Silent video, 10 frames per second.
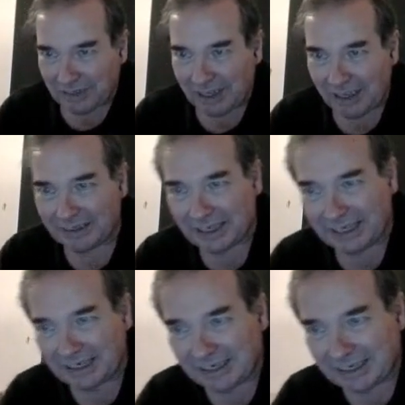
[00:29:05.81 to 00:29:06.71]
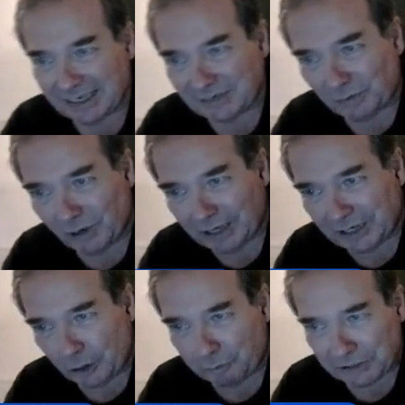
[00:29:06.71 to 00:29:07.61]
And then he's fighting
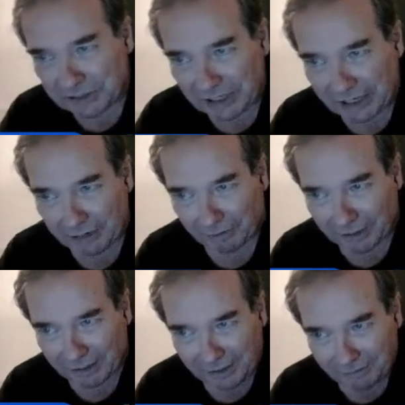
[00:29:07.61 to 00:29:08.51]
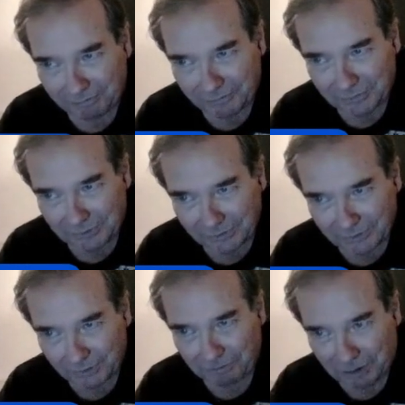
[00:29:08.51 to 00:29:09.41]
El Pantera,
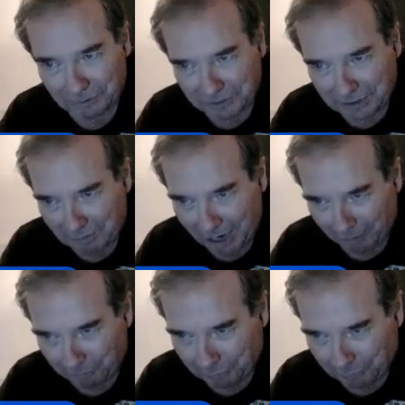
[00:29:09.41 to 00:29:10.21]
who rolls him up.